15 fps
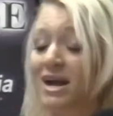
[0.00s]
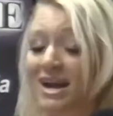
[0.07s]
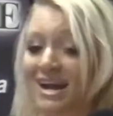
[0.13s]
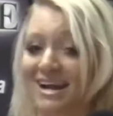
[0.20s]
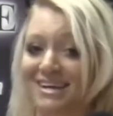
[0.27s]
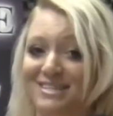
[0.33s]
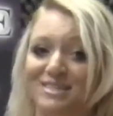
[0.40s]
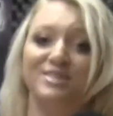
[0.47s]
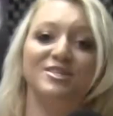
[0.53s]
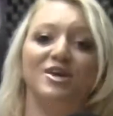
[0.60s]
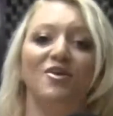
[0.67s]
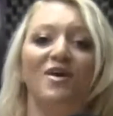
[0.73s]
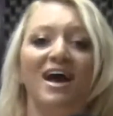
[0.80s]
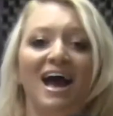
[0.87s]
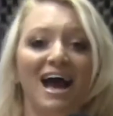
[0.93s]
it is.
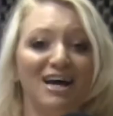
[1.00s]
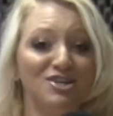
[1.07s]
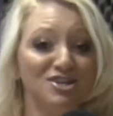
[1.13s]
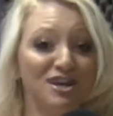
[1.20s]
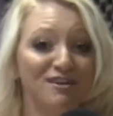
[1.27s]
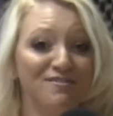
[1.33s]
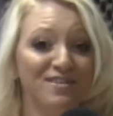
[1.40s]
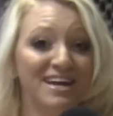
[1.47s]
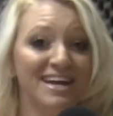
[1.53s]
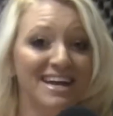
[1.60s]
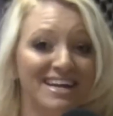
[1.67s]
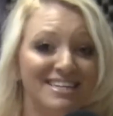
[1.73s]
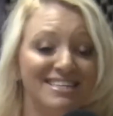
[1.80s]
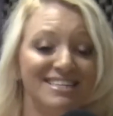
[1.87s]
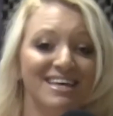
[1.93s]
So hashtag
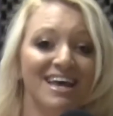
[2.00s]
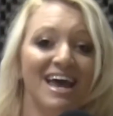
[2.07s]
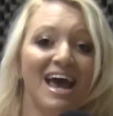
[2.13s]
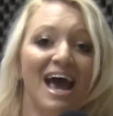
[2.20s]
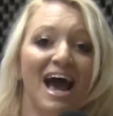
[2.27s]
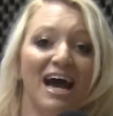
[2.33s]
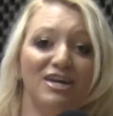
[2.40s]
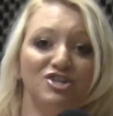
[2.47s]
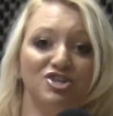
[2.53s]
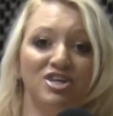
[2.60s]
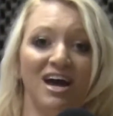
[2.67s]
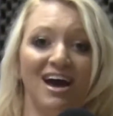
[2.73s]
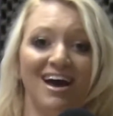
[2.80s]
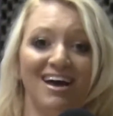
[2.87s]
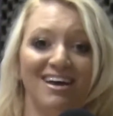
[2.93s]
fitness,
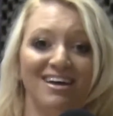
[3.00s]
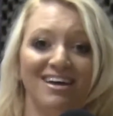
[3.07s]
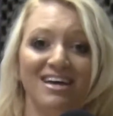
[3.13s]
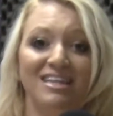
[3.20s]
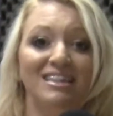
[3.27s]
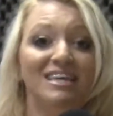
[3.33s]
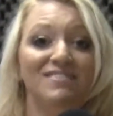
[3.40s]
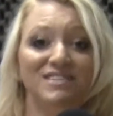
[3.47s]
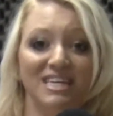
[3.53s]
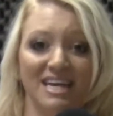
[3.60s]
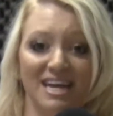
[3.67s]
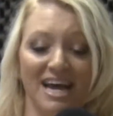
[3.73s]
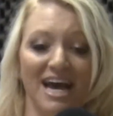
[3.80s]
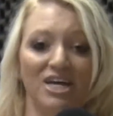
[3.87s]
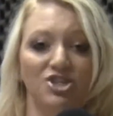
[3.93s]
hashtag
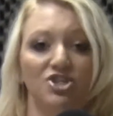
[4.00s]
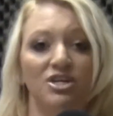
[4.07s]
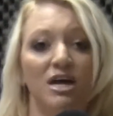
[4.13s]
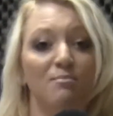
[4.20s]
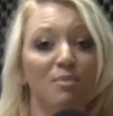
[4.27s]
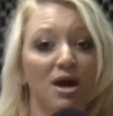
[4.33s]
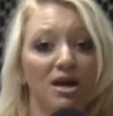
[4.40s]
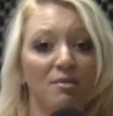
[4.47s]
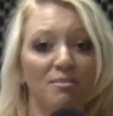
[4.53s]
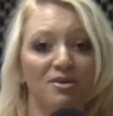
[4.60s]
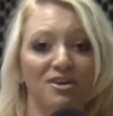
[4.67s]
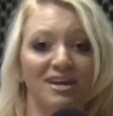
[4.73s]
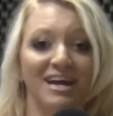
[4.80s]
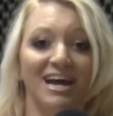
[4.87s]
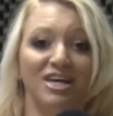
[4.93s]
lifting, hashtag
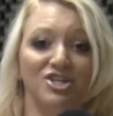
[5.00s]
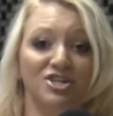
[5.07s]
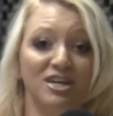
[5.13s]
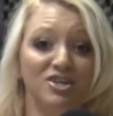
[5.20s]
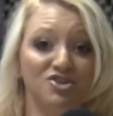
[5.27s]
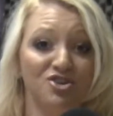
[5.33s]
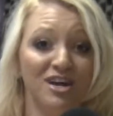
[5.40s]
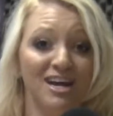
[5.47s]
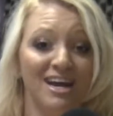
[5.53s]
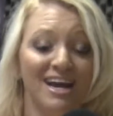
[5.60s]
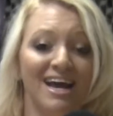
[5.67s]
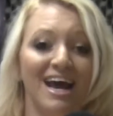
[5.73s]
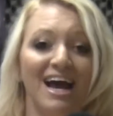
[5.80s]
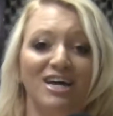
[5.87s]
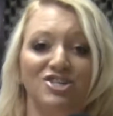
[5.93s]
bodybuilding, hashtag
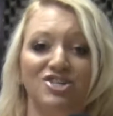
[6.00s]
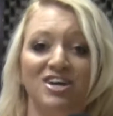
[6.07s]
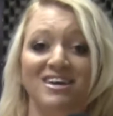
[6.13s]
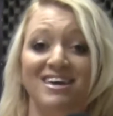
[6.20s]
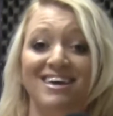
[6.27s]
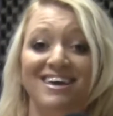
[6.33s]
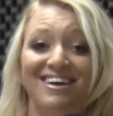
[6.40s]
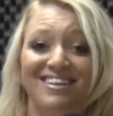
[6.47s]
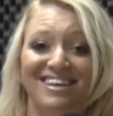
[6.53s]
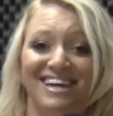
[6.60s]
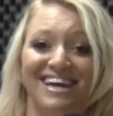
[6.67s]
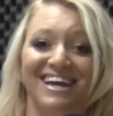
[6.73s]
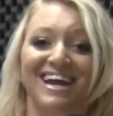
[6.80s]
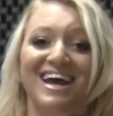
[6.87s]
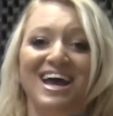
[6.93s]
training, hashtag eat
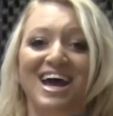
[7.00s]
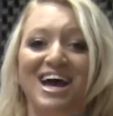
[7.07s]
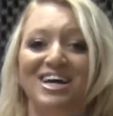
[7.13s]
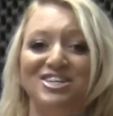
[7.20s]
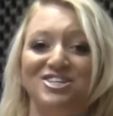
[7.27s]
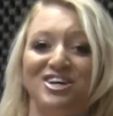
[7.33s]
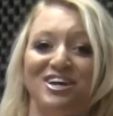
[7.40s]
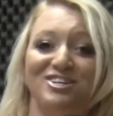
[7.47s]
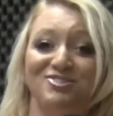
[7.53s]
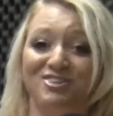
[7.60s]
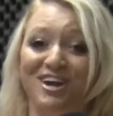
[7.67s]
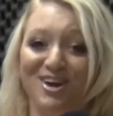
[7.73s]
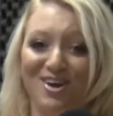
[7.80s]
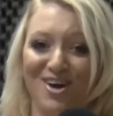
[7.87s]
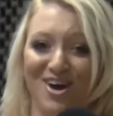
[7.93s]
clean, hashtag
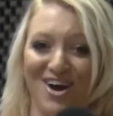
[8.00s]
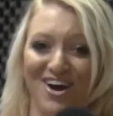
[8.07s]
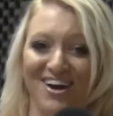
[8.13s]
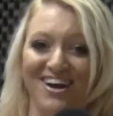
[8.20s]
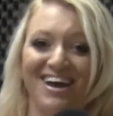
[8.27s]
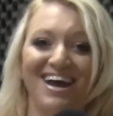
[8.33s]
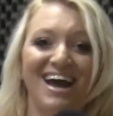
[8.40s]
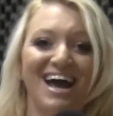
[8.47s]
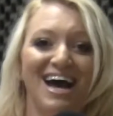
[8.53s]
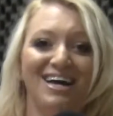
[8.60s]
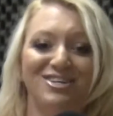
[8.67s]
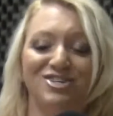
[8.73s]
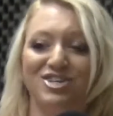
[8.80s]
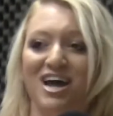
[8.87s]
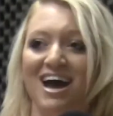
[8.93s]
train hard
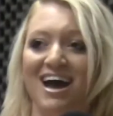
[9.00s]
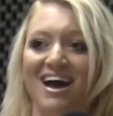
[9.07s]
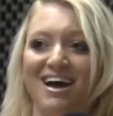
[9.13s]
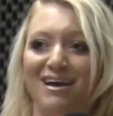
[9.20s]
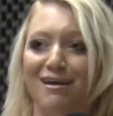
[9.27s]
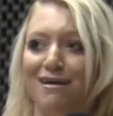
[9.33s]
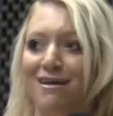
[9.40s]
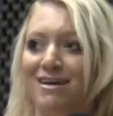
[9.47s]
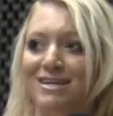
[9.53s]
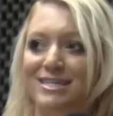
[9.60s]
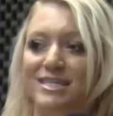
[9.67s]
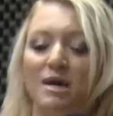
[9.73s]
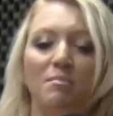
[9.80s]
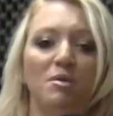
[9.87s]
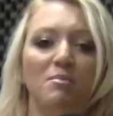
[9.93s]
hashtag
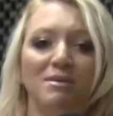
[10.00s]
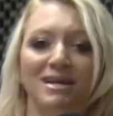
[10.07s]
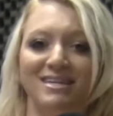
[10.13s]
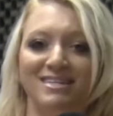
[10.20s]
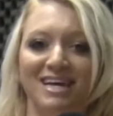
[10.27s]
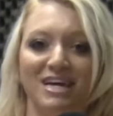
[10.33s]
supplements,